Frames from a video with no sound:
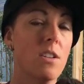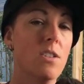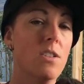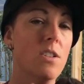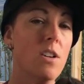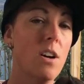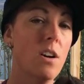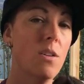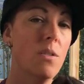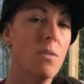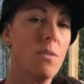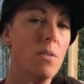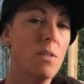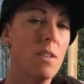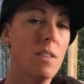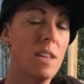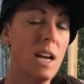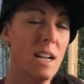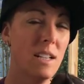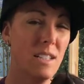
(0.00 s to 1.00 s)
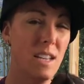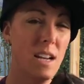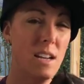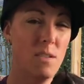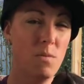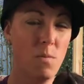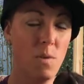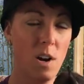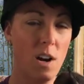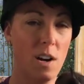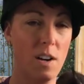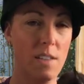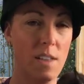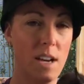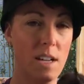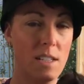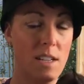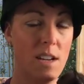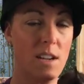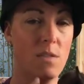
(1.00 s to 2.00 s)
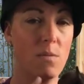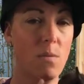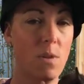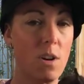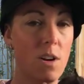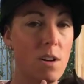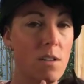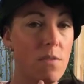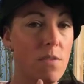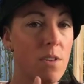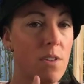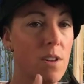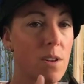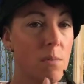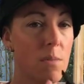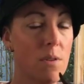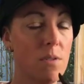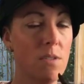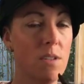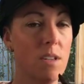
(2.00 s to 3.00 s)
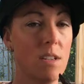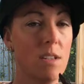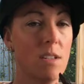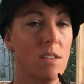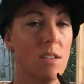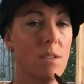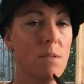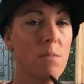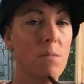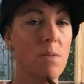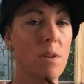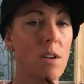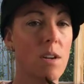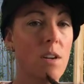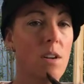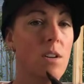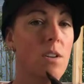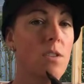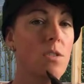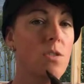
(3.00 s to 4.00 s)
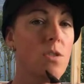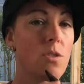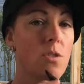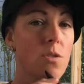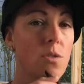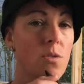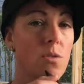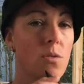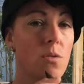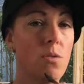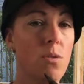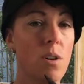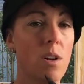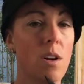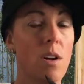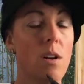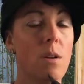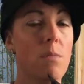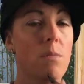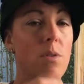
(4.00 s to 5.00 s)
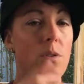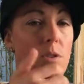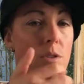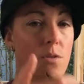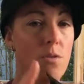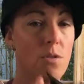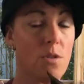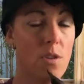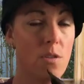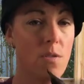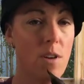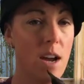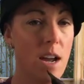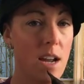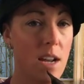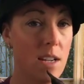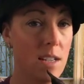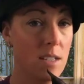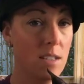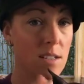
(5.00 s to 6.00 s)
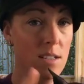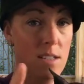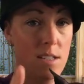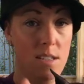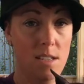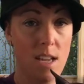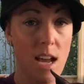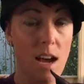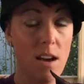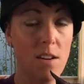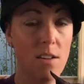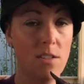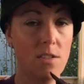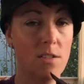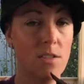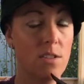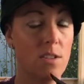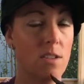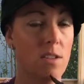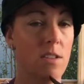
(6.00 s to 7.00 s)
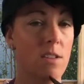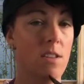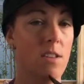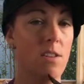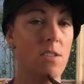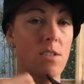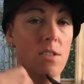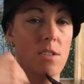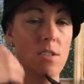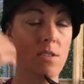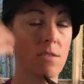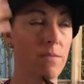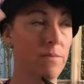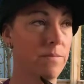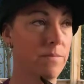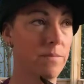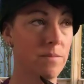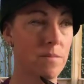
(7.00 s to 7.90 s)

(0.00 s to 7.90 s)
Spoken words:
So that takes work. That takes work for the immune system to produce the right cells. There's